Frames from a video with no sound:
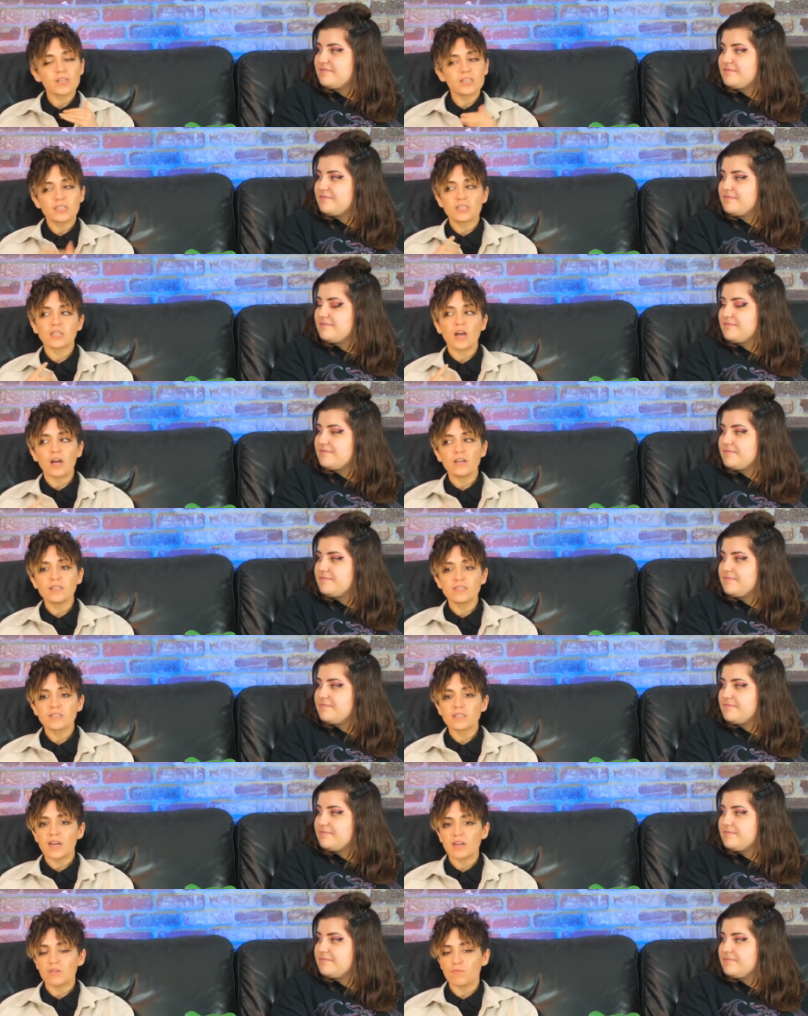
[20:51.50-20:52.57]
Speaker 1: does
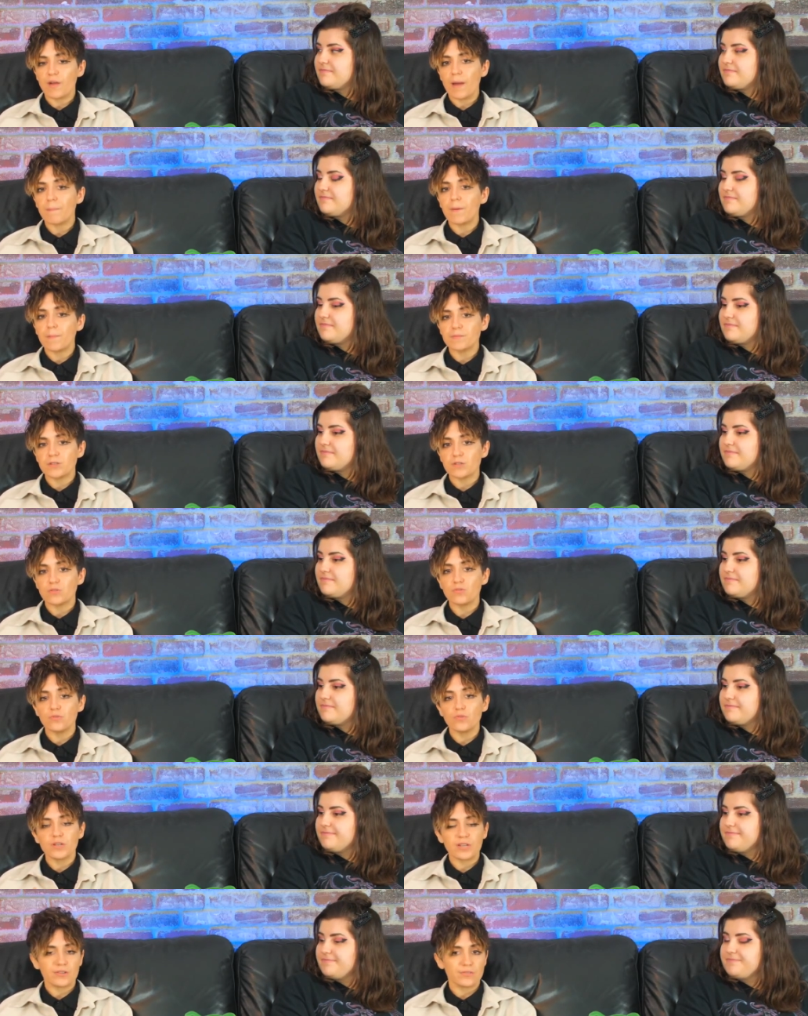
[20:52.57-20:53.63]
kind of wrap up to who
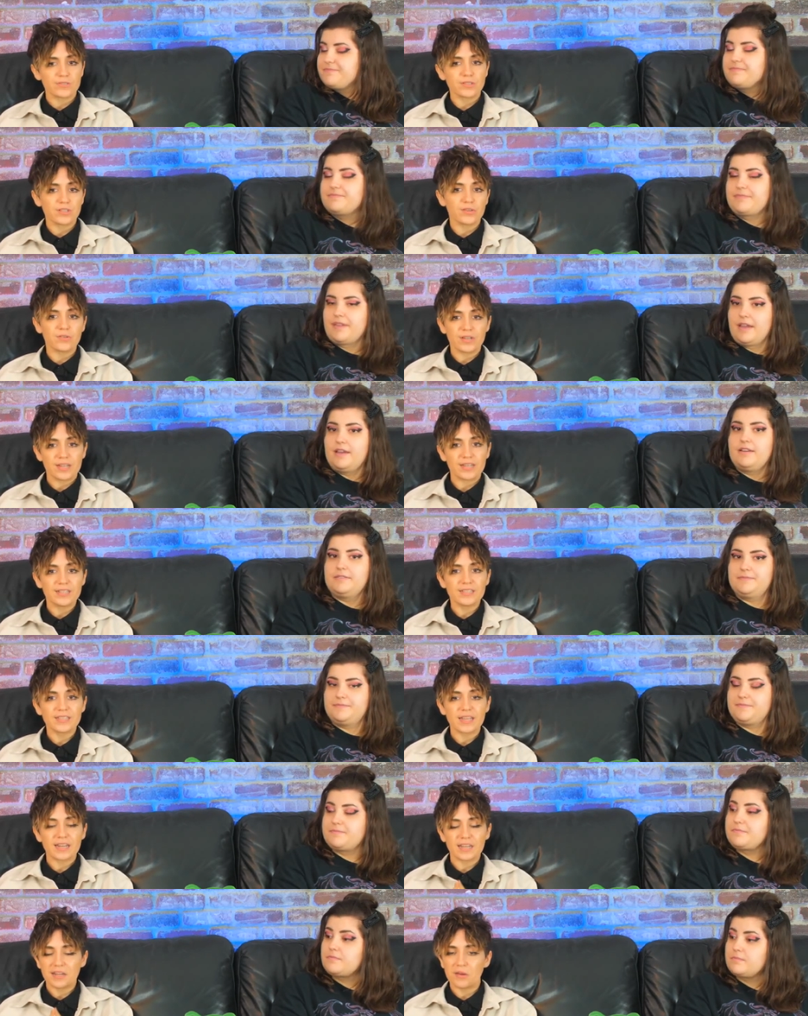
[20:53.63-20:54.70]
Kirito yeah. is, and
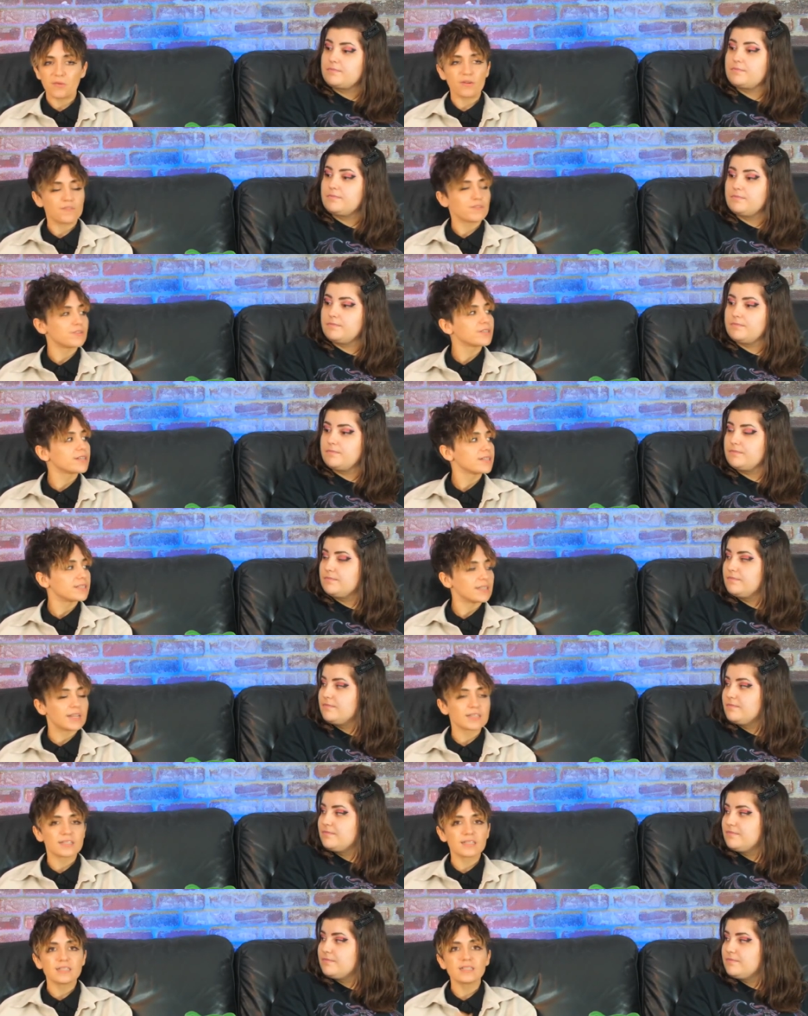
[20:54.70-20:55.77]
I can't wait for you to get to that
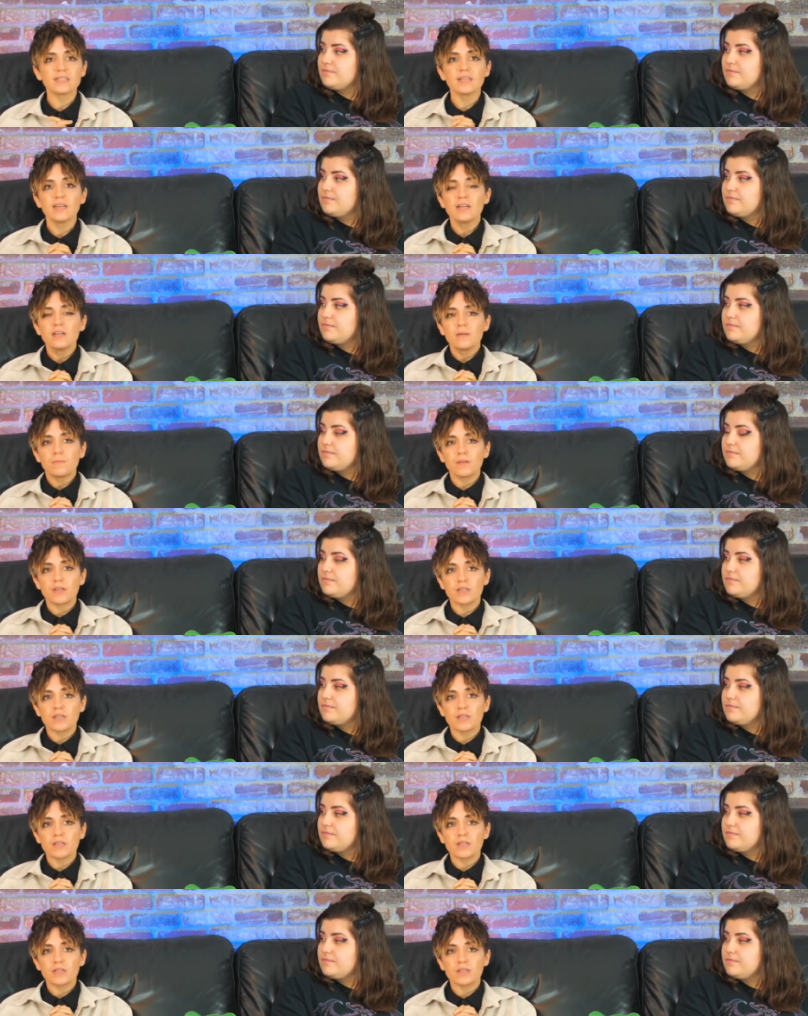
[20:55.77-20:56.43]
scene because